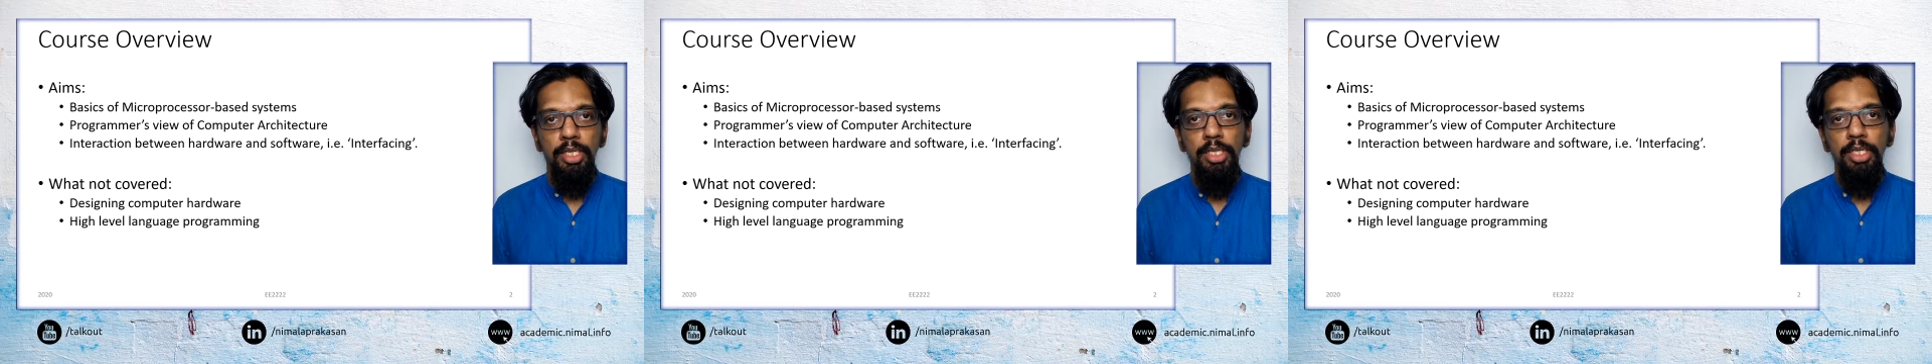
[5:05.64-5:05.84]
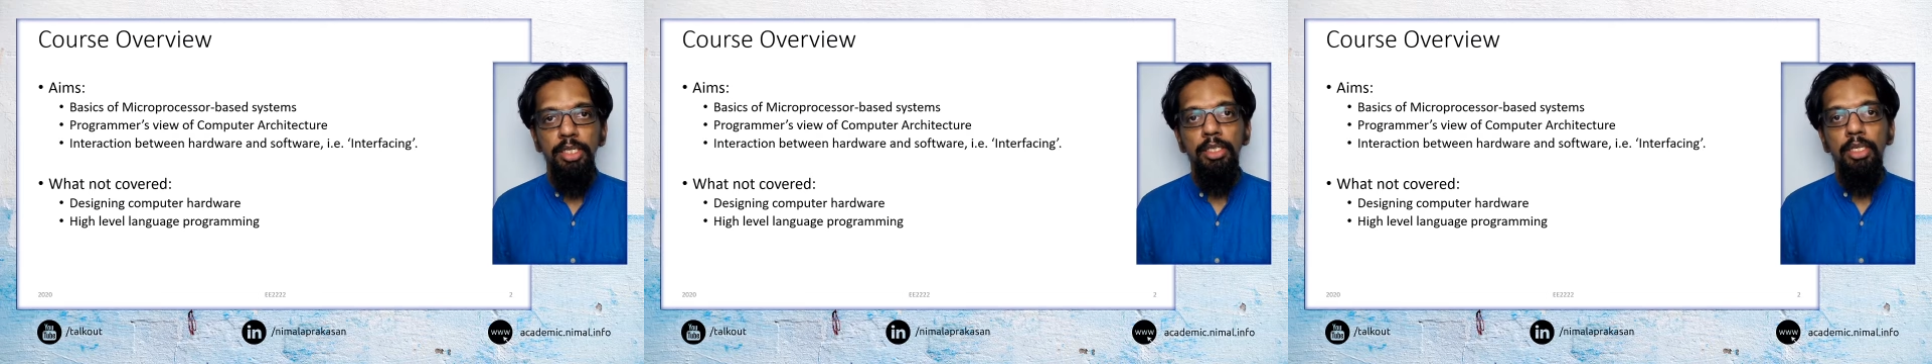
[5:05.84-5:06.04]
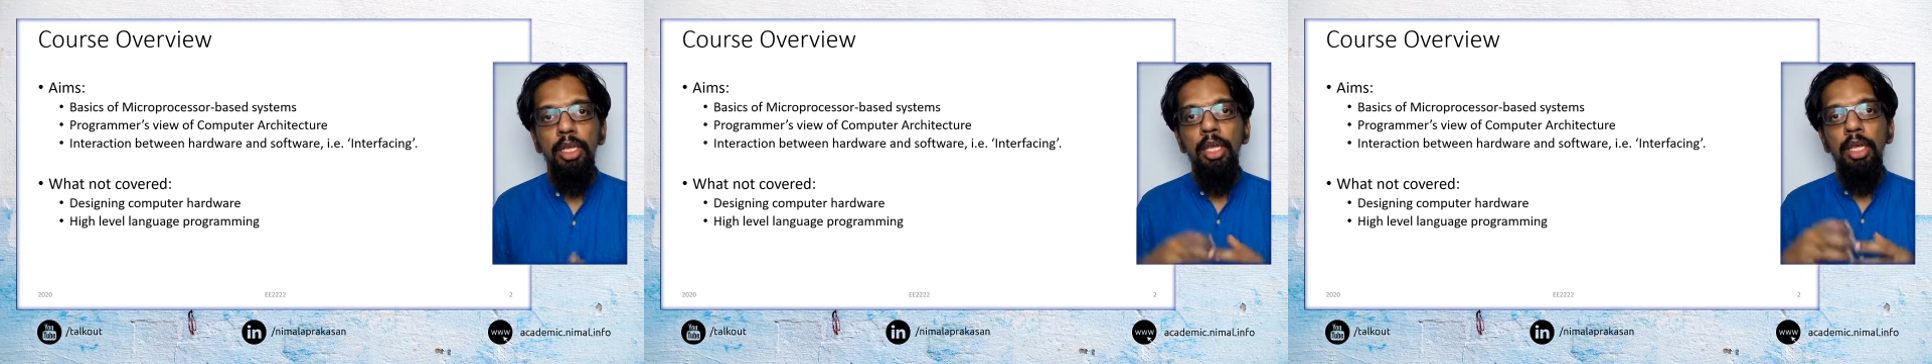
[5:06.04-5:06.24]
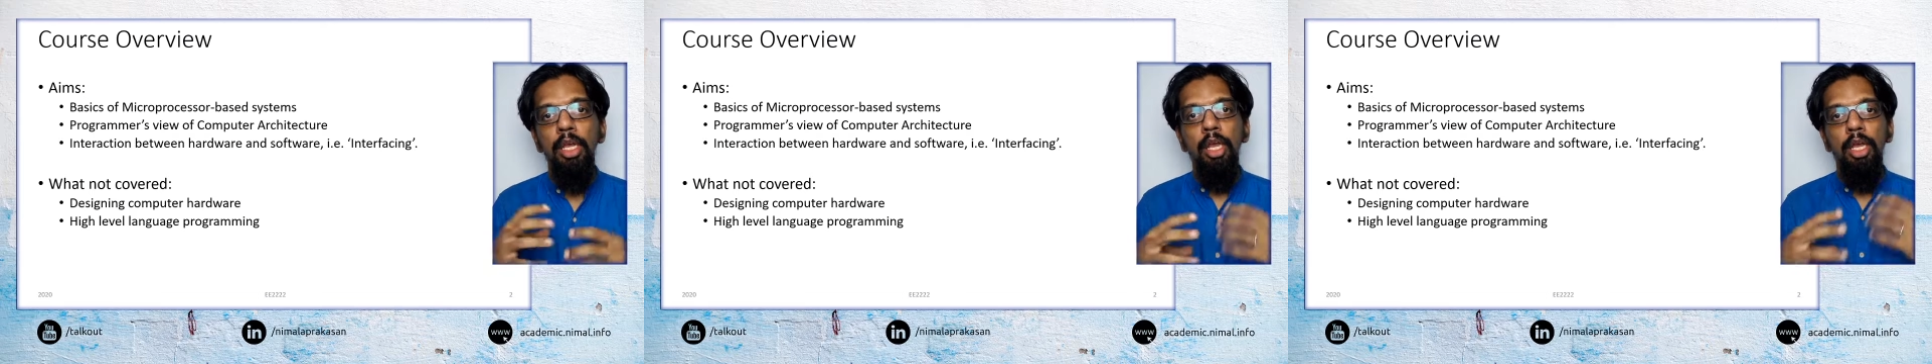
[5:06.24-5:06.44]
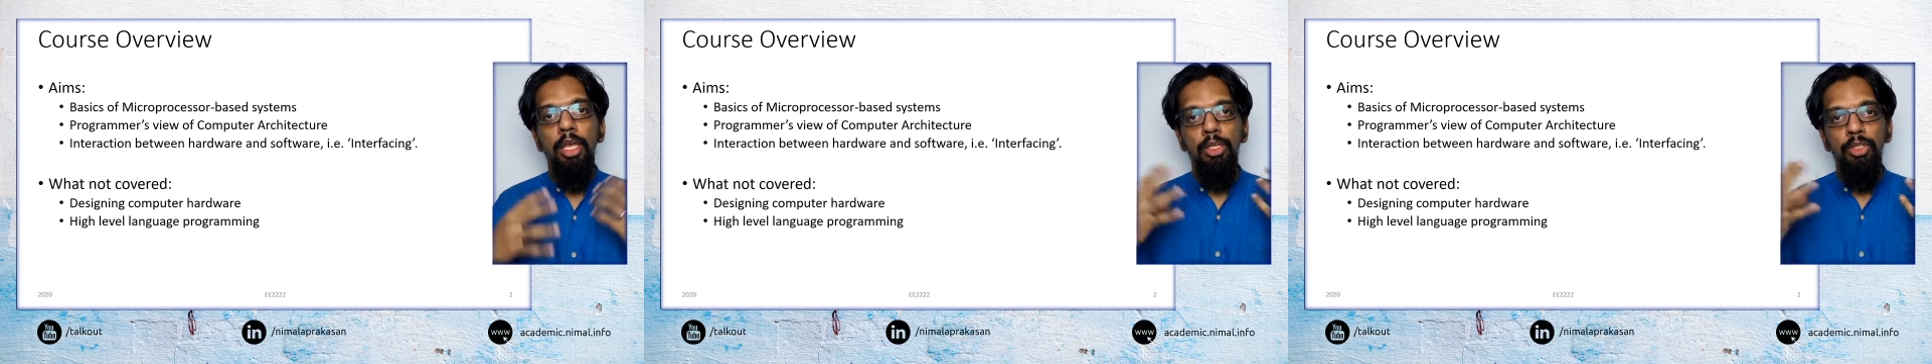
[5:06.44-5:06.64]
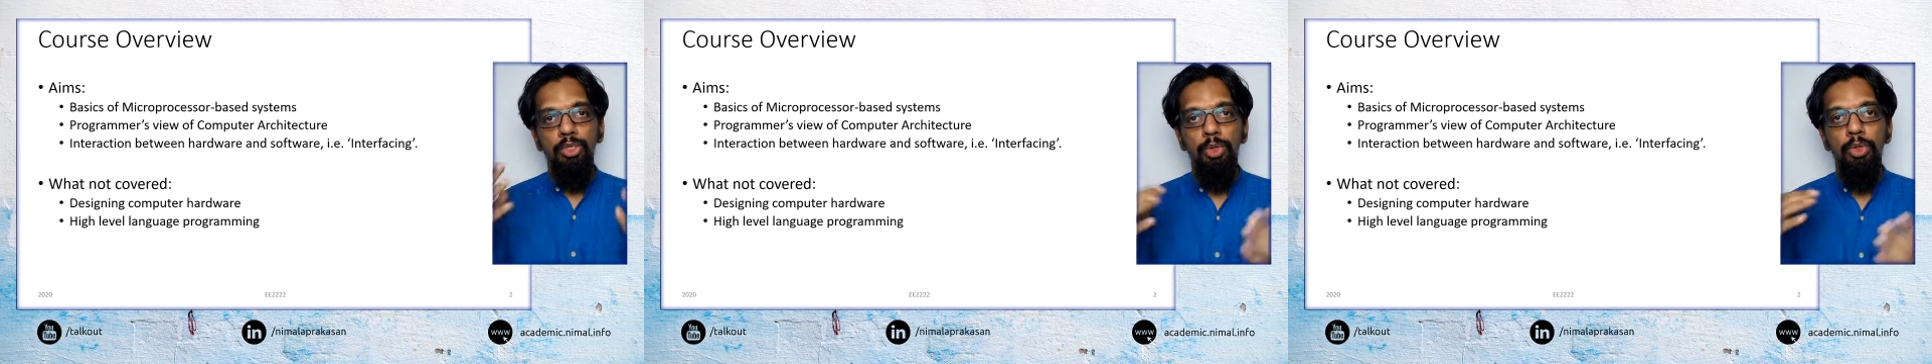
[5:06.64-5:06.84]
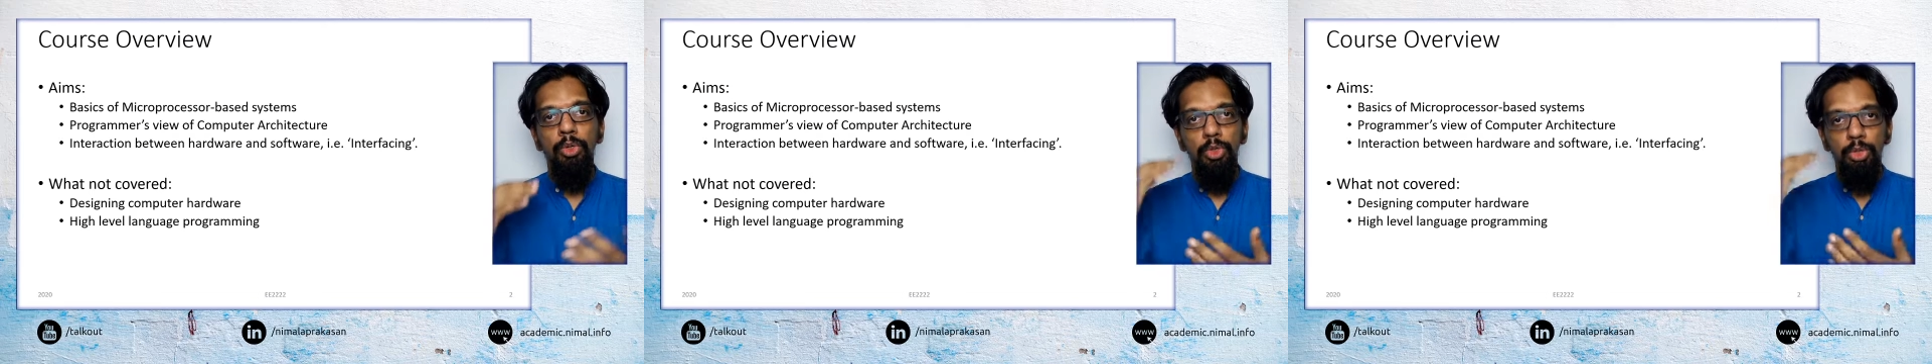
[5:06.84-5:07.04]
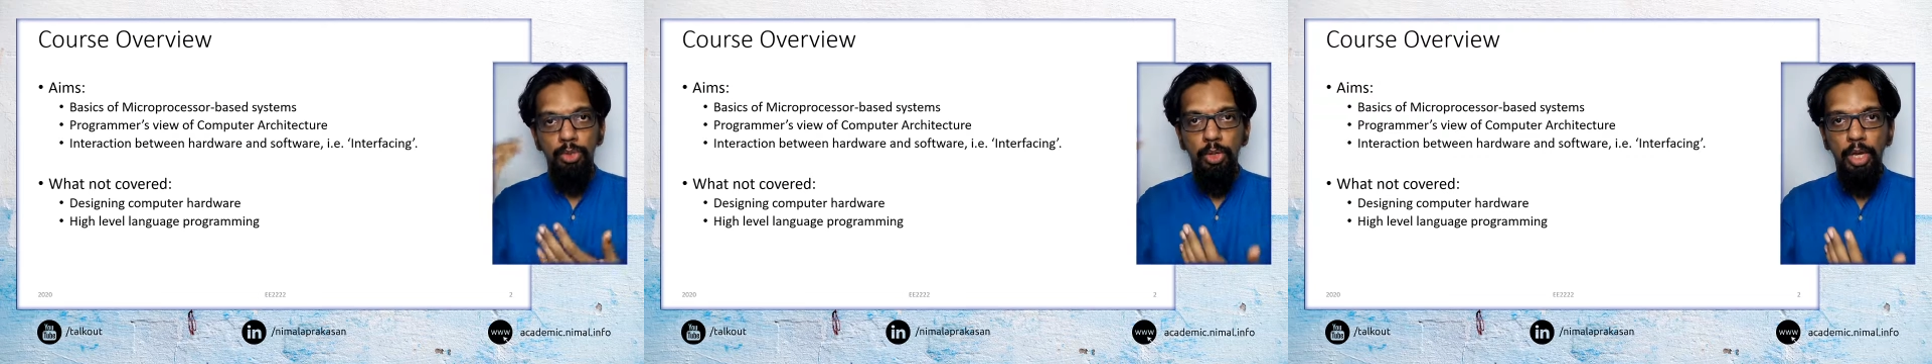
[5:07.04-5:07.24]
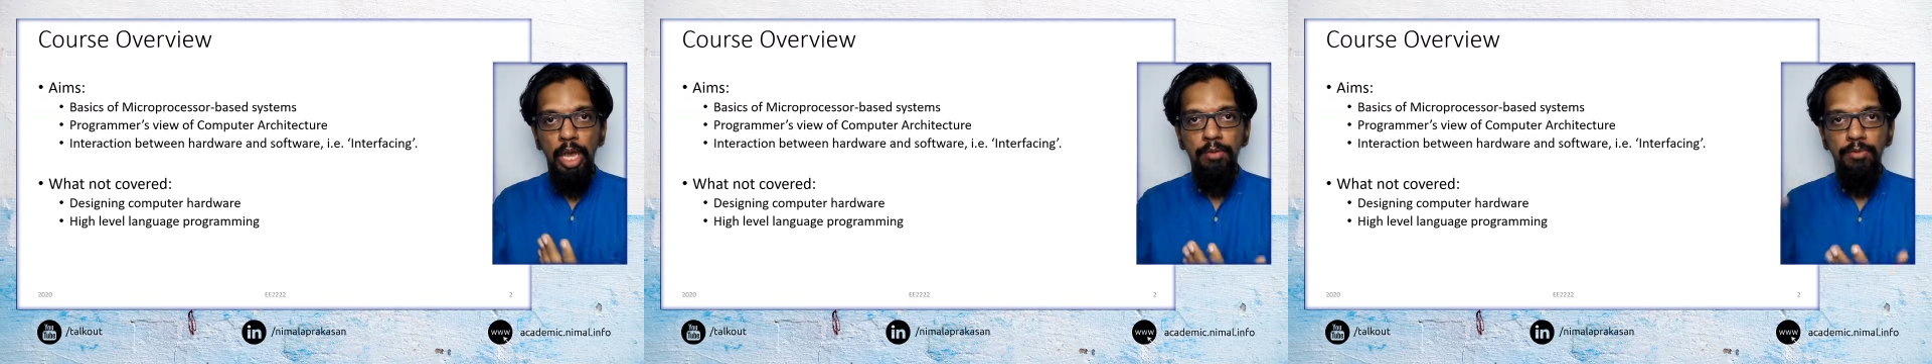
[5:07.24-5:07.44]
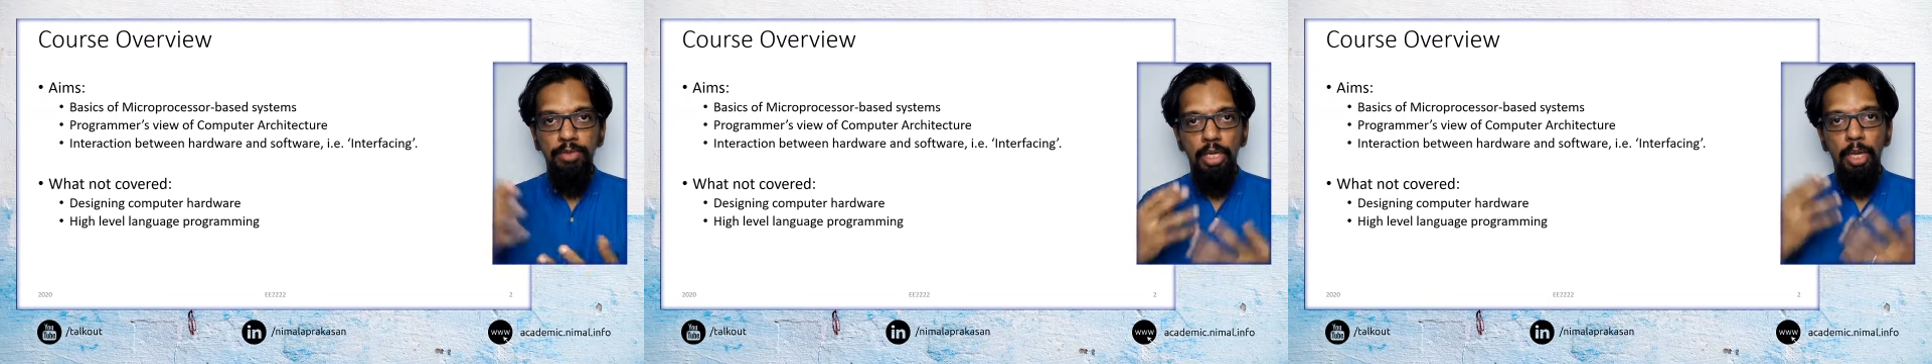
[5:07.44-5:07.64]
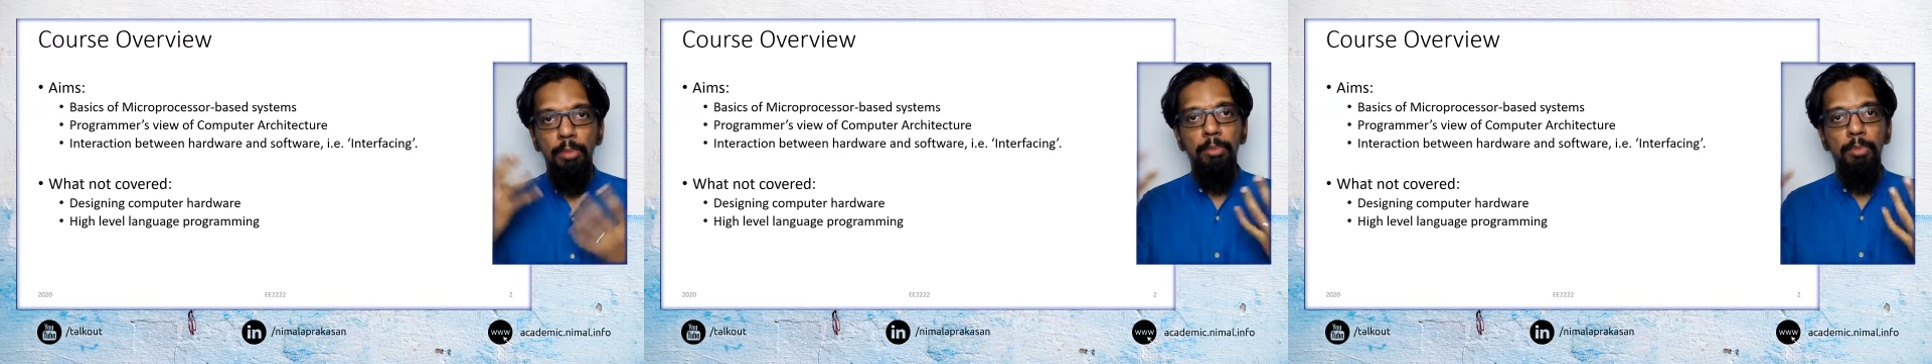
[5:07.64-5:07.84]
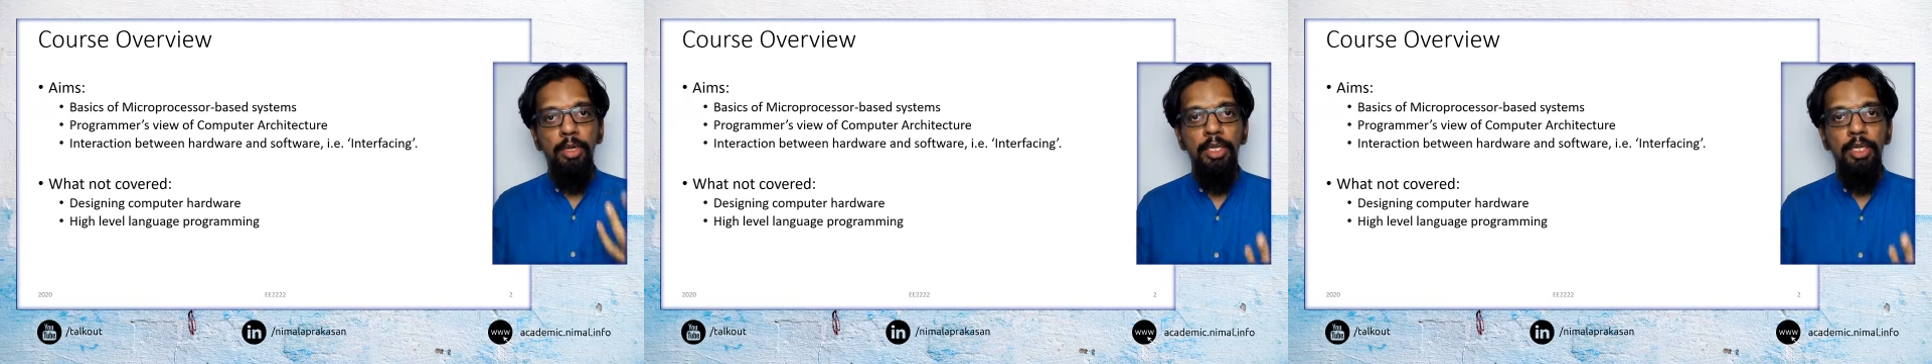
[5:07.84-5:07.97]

years. So you have some